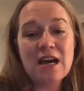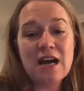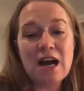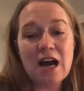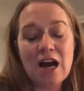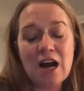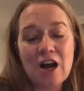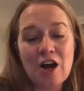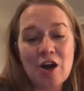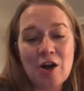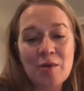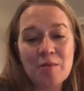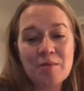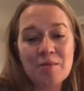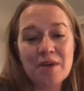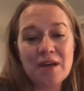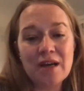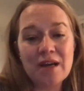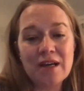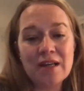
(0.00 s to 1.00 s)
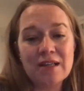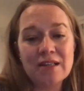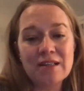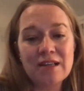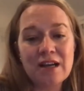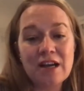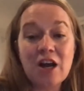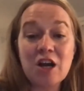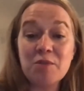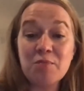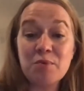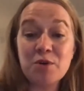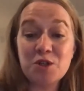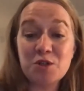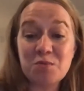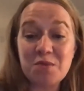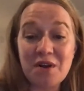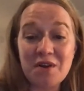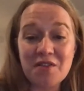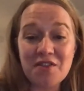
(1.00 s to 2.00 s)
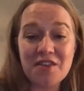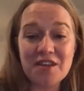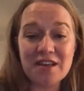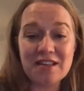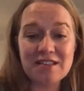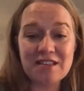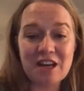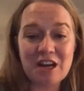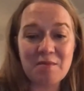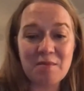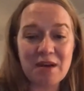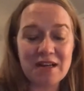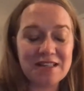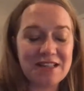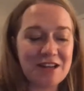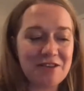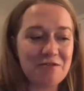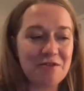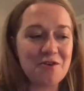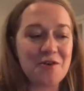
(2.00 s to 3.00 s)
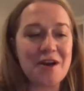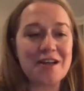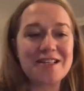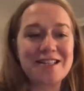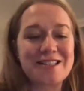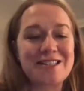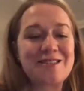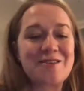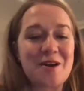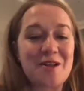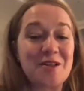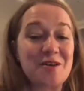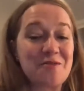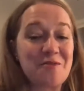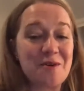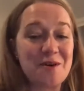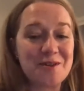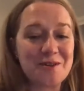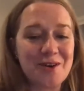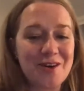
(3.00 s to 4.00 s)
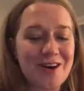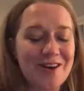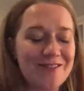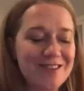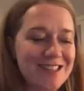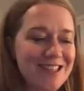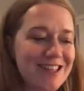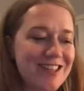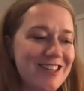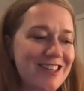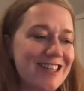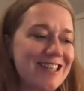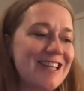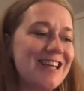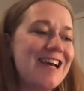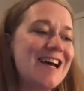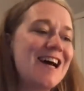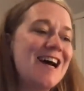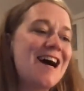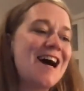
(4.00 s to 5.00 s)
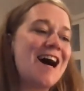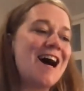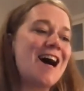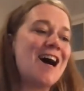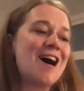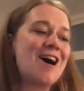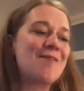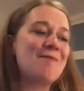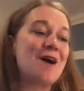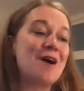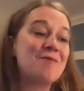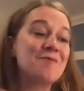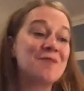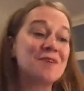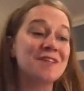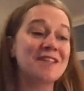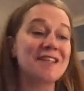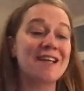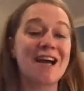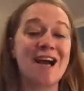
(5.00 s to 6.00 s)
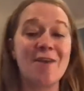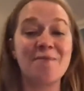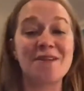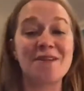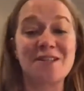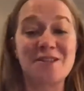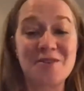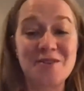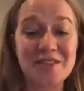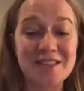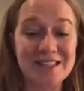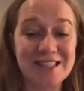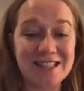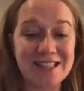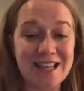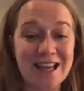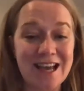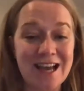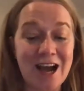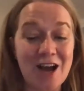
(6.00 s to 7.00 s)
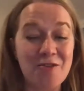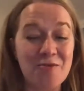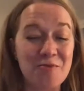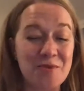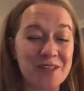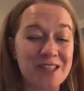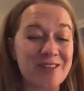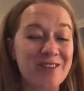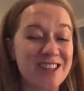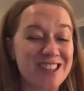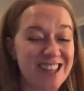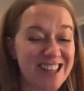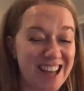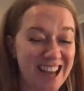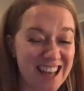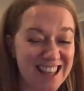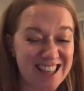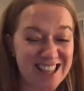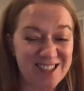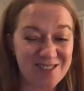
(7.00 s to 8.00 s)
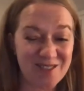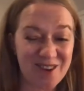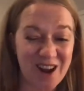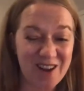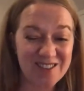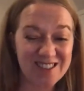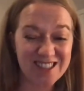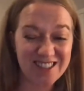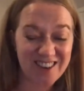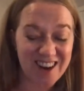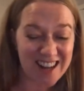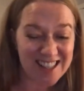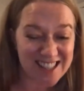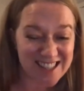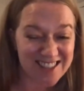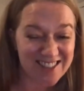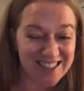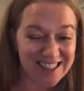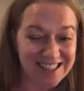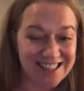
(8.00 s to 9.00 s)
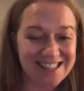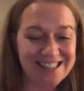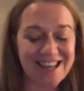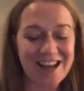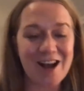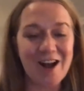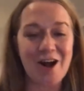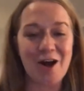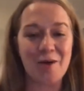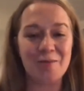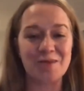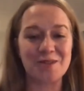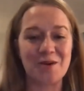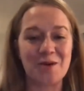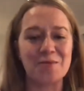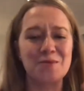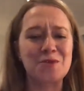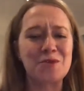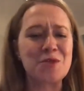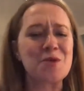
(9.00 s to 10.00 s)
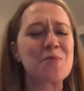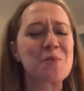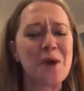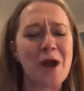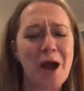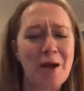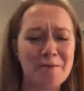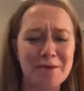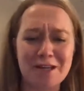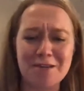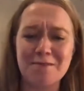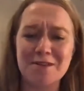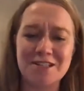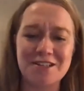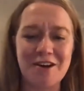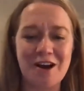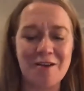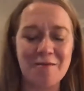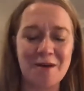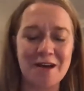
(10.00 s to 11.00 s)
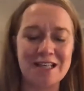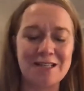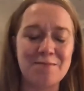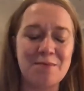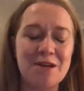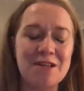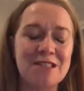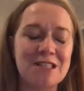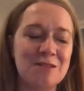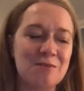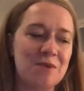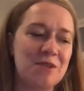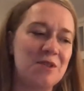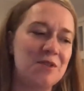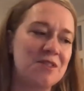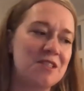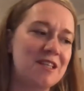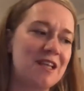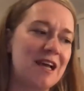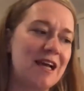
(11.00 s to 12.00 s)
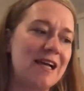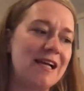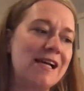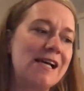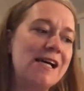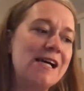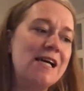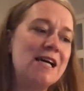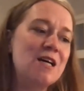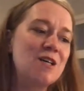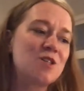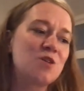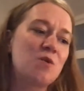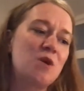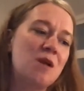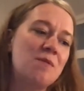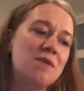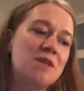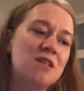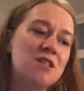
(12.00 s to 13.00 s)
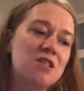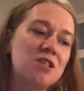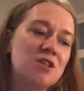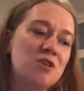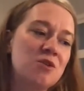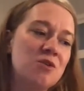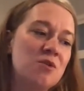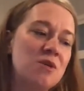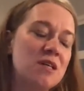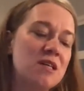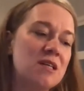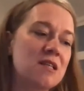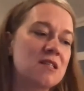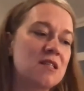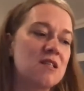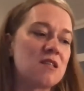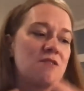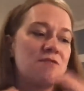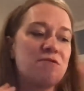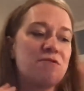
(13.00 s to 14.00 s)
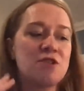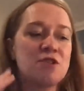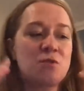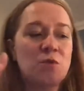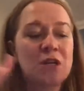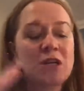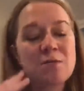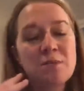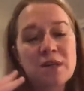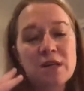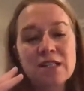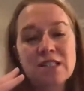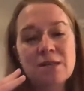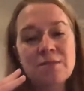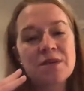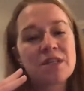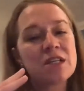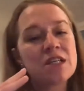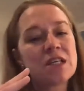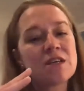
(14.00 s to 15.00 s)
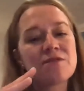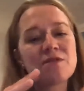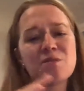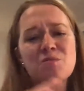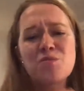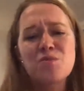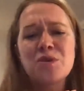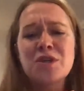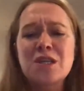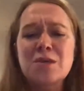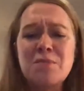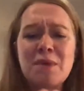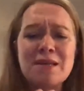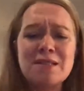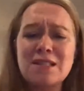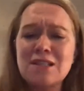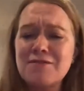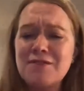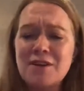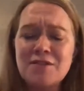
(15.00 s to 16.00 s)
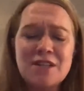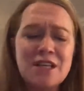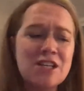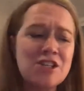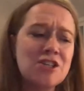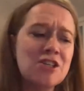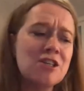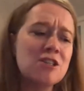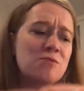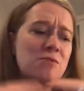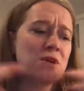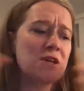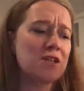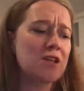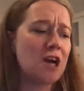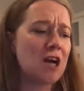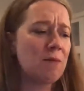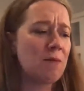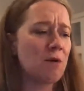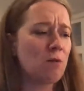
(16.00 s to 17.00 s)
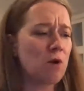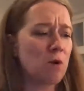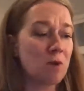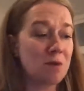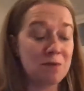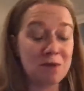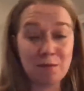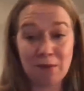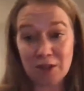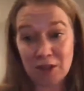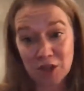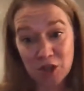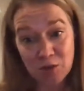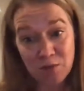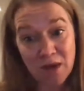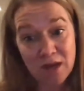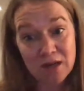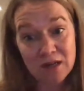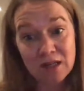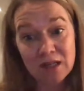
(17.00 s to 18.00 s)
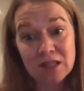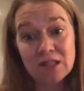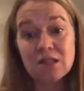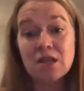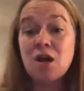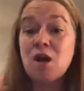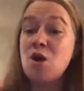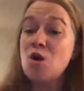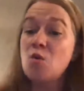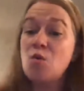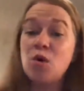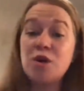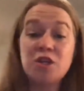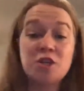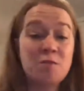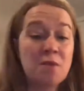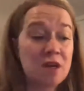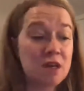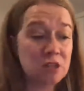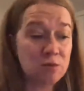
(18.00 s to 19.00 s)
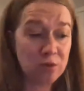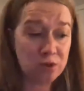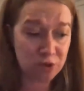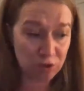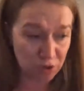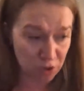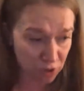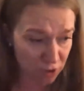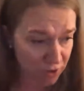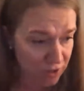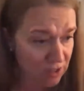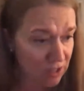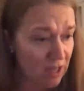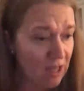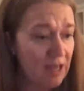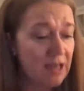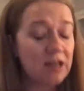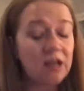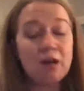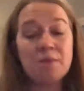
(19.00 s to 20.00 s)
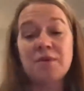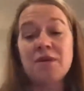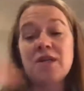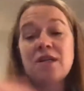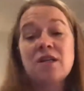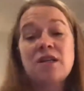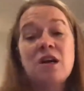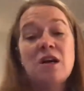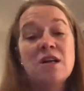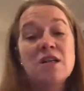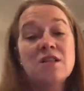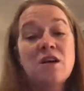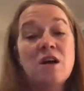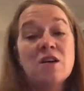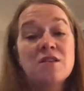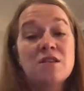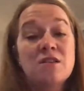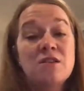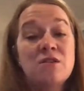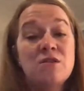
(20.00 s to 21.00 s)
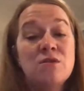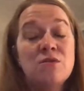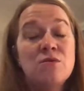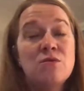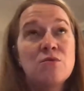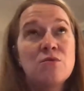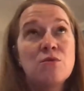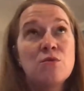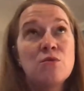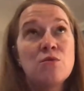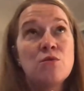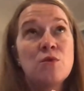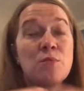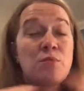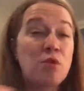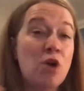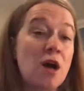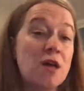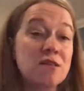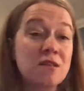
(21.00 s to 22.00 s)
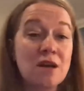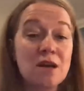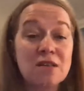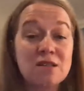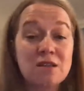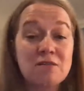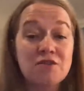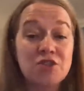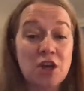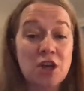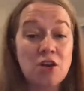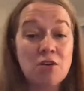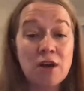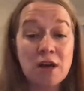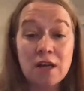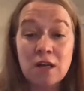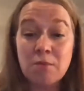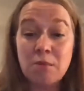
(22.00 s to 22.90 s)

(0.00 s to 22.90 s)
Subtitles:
and kind of push me on things that I might take for granted. So I look forward to our conversation. I'm really happy to do this today. I really wish I'd had this when I was a grad student. So I'm super happy to be sharing my experiences with you today. So what I'm going to do is in the first 20 minutes, I'm going to give some really basic foundations. We're going to talk about what we mean by the humanities, what humanities research looks like. I'm going to kind of talk to you through the process of generating